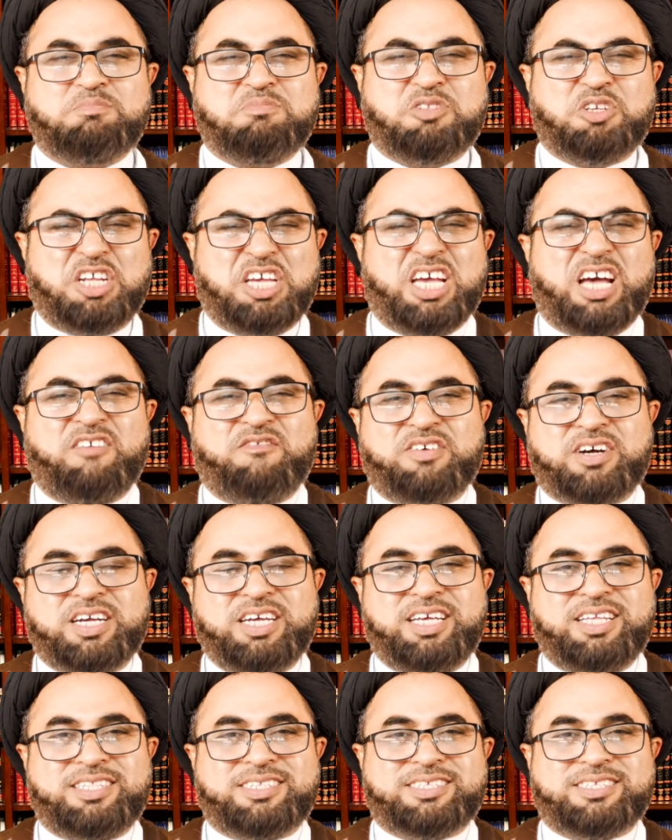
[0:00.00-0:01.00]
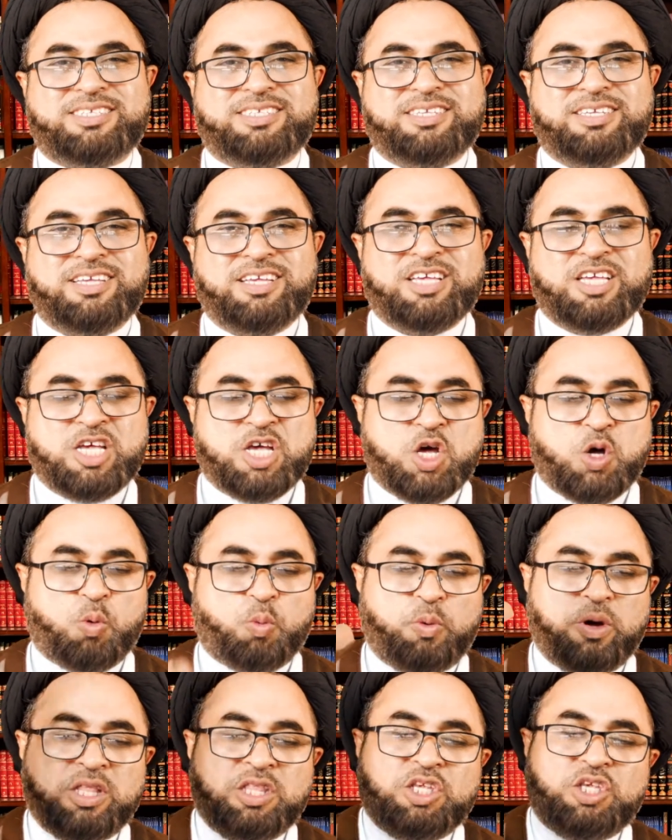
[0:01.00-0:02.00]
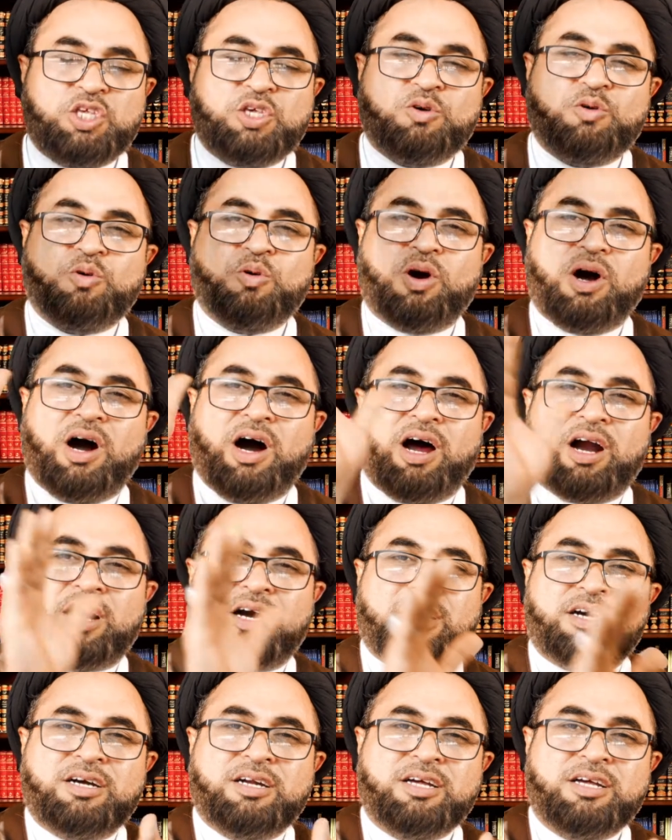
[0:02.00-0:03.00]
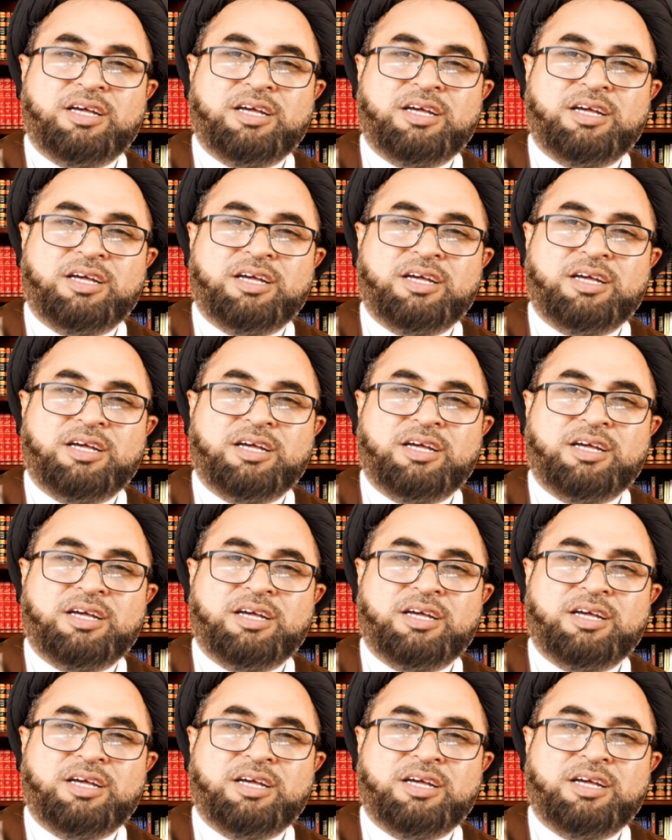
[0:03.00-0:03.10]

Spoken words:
The day of Eids, when you are